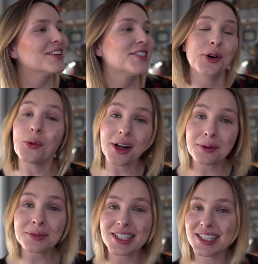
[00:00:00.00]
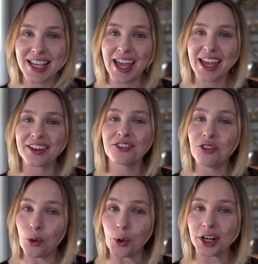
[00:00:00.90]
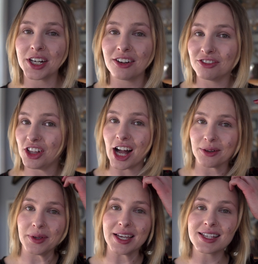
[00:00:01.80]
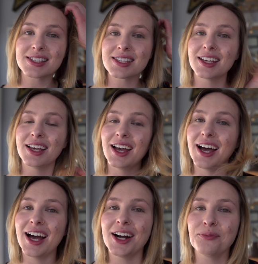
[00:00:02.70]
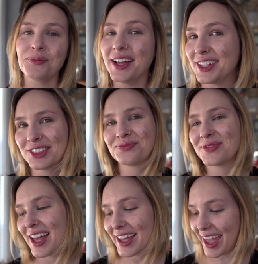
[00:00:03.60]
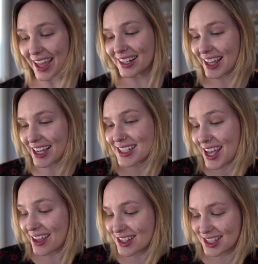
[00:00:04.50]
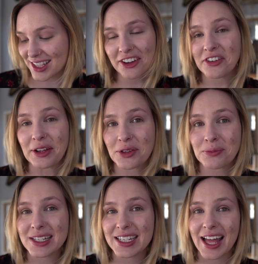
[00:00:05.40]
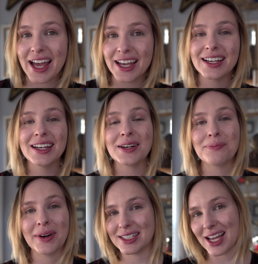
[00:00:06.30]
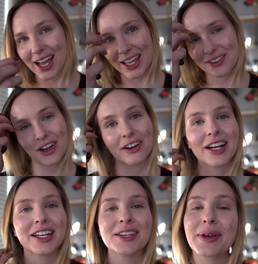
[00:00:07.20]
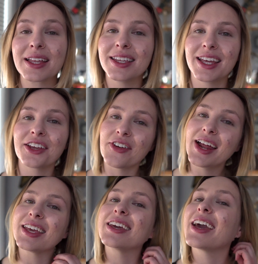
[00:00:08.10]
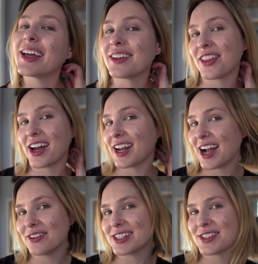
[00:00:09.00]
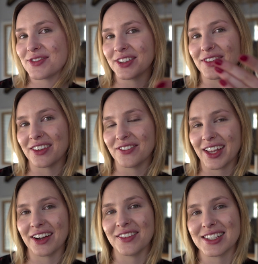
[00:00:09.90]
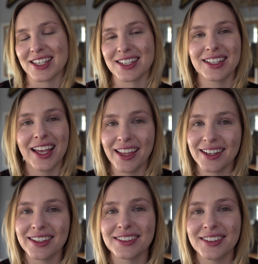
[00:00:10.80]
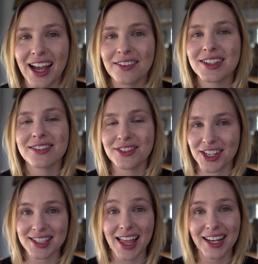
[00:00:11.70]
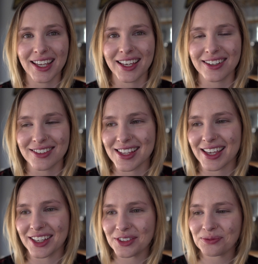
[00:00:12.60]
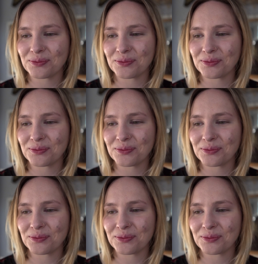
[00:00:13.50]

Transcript: So welcome to day 4 of Vlogmas. Again, like I said, this is a get ready with me today, but I've already been getting ready and thought I was filming, but I wasn't. And I went to adjust lighting and I was like,